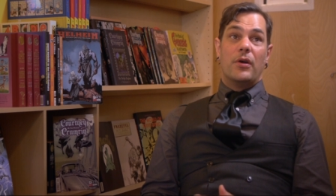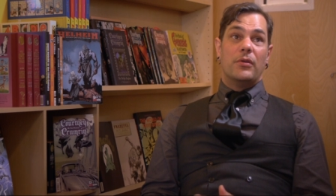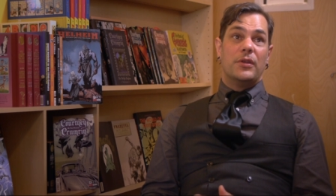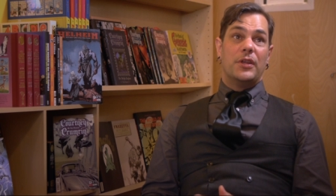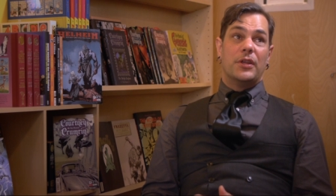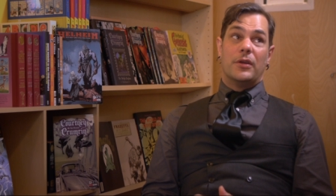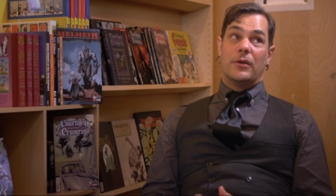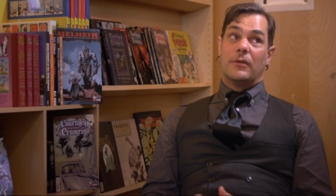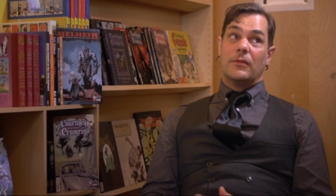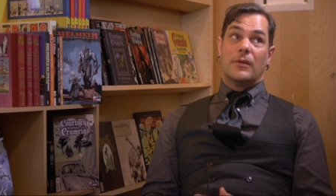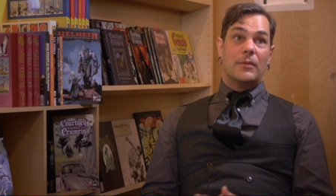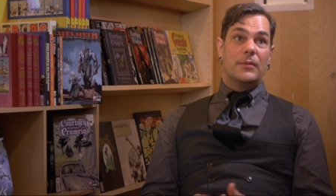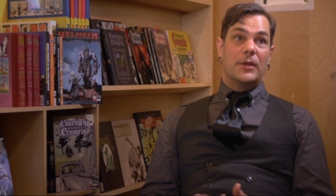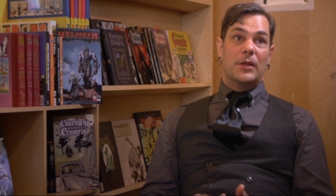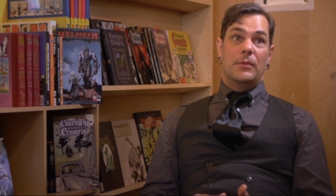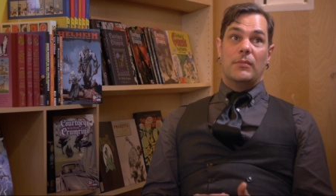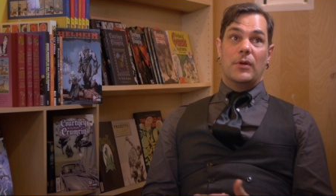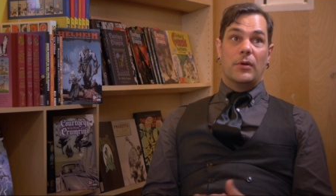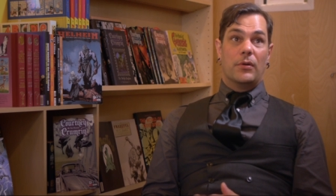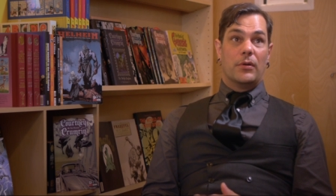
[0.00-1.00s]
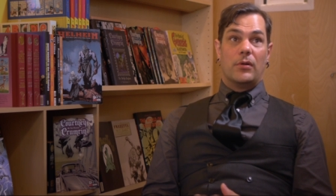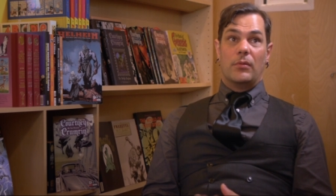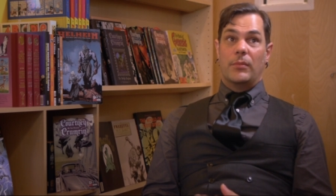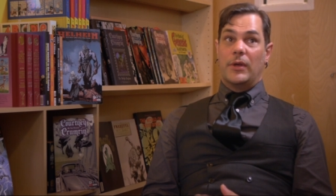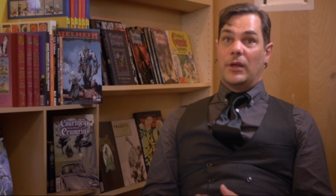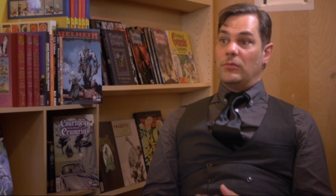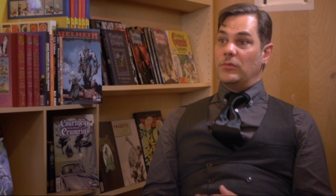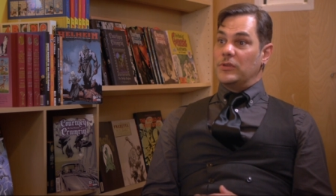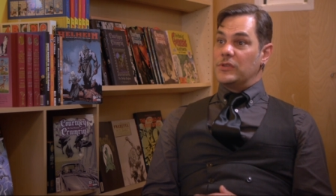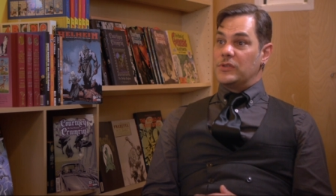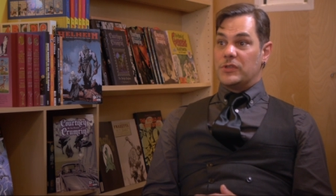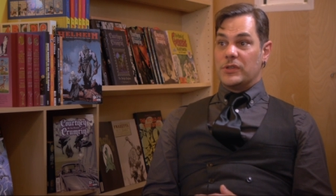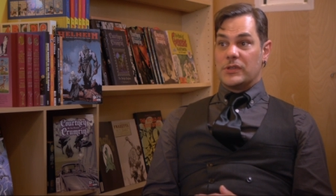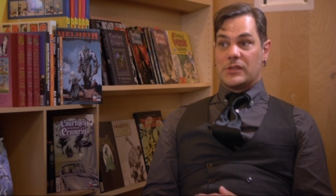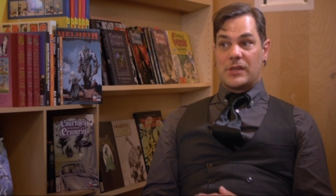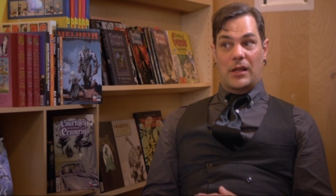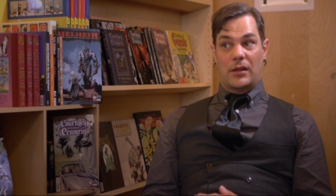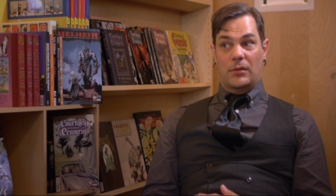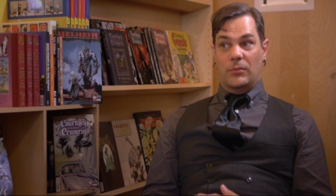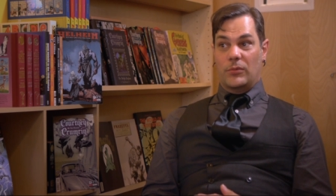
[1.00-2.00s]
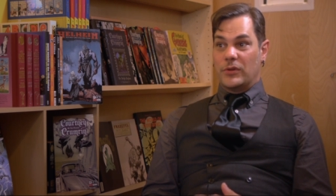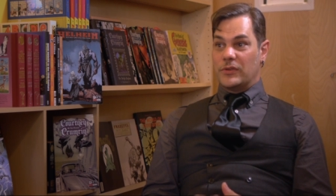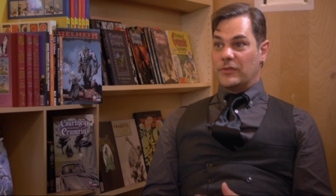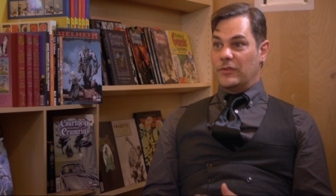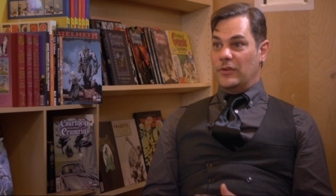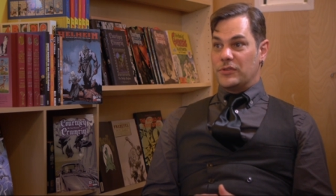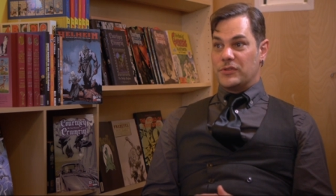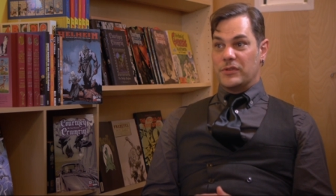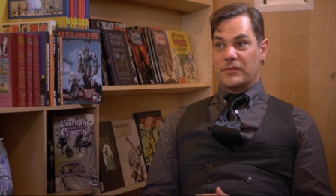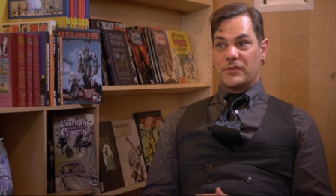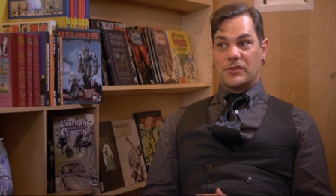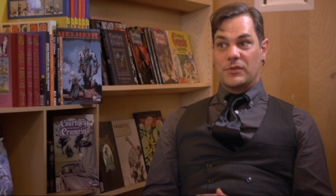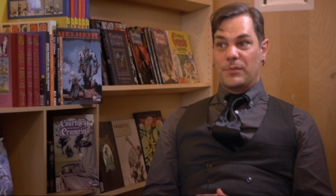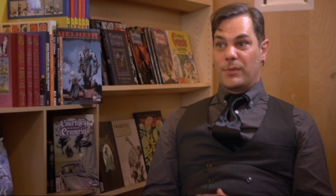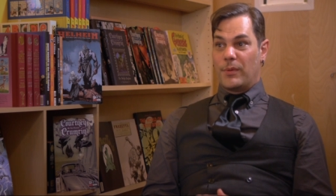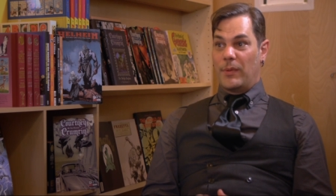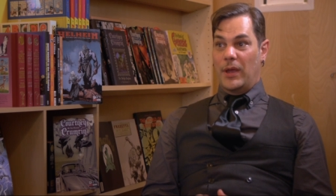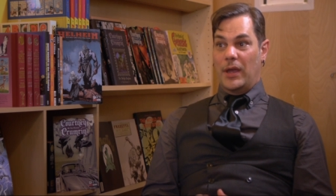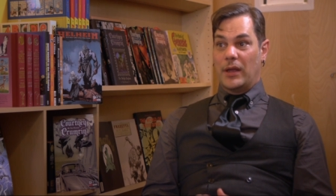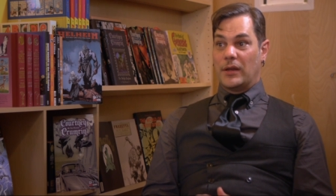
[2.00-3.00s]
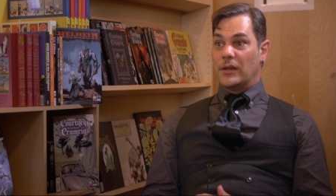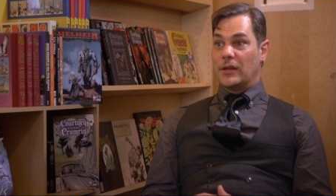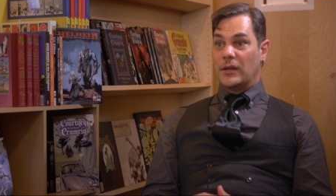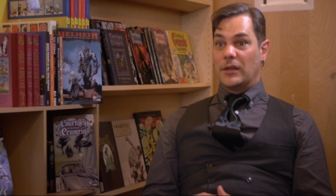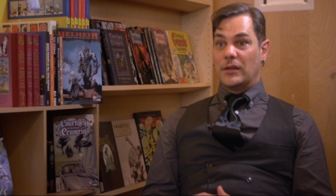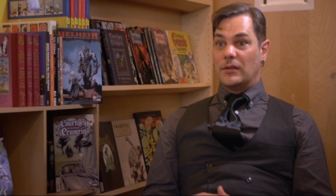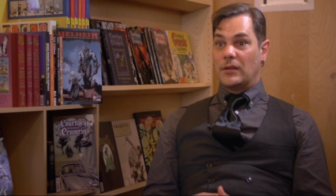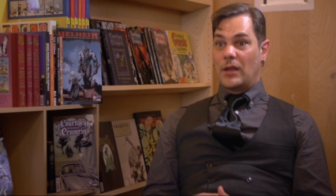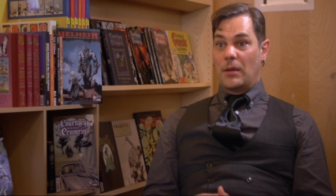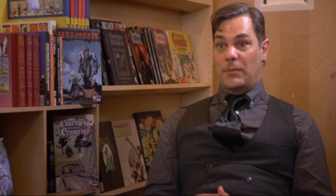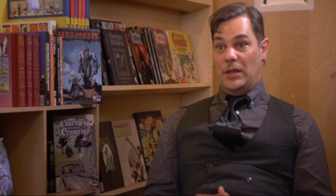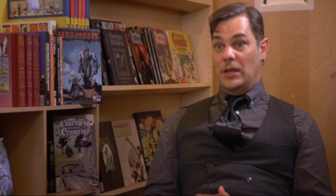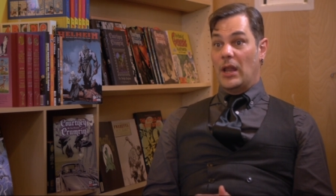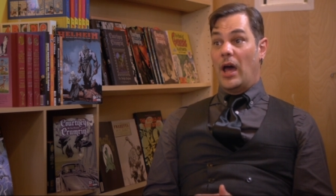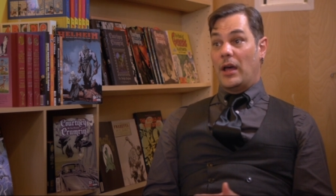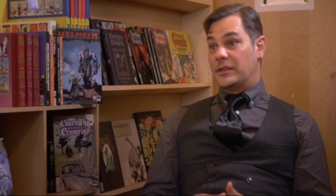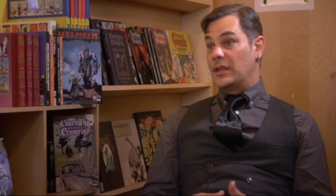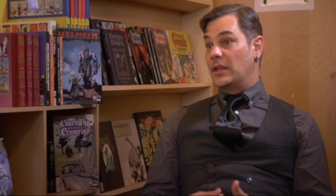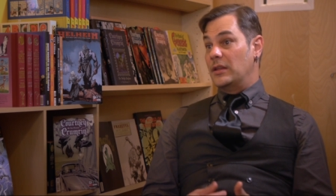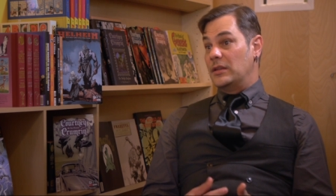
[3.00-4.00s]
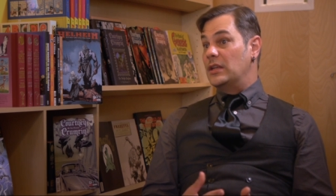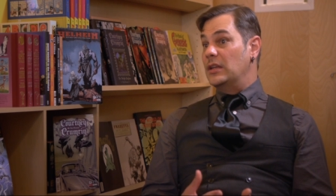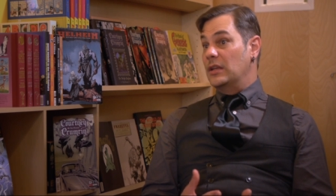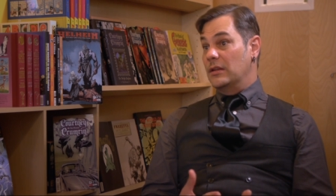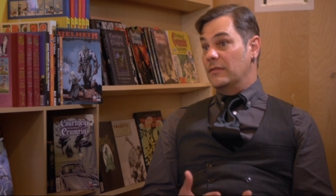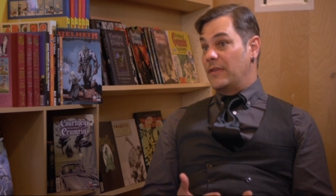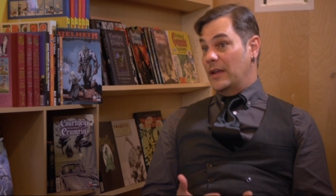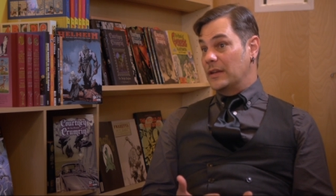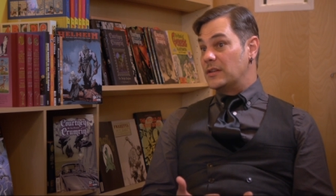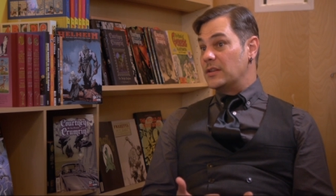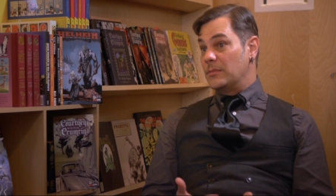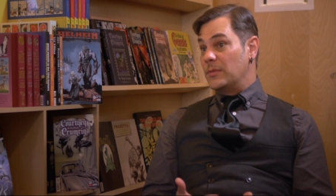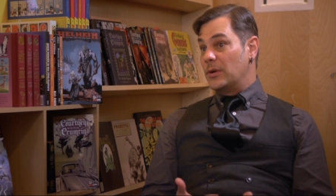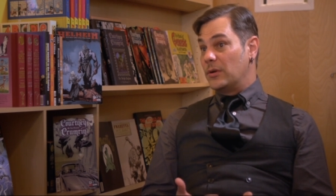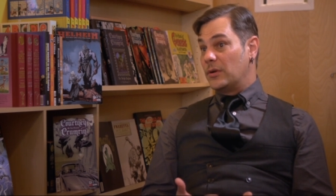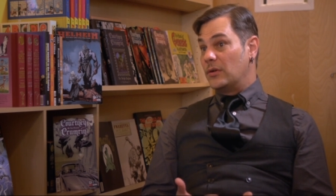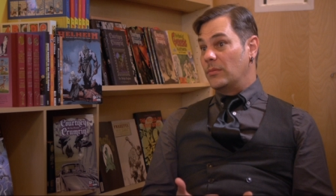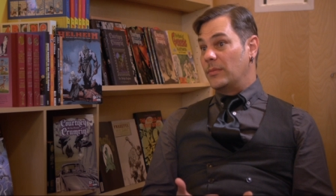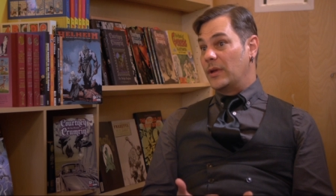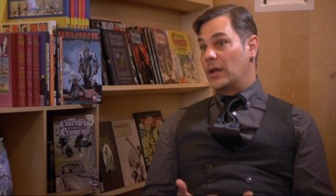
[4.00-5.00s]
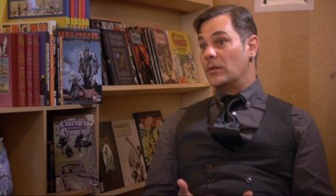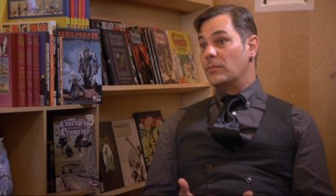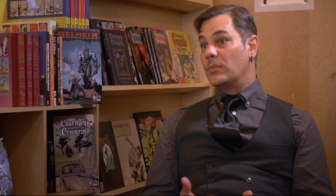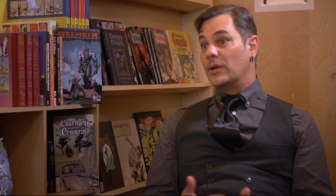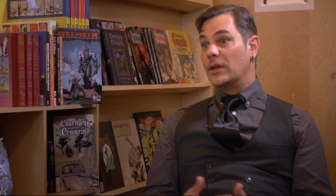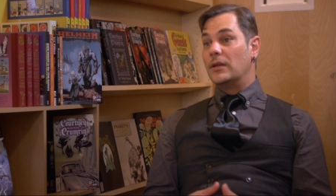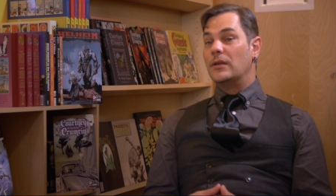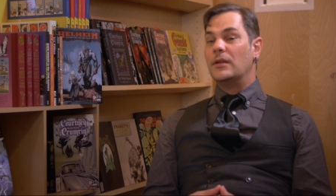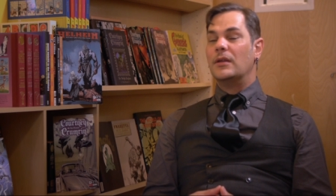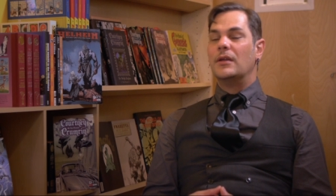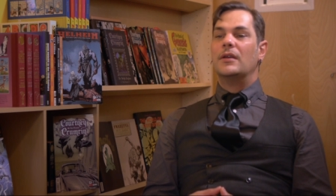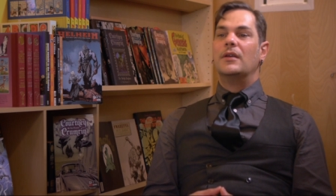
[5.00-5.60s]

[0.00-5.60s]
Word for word: Miracle Man was just Alan Moore's version of Superman, and not that he invented Miracle Man, but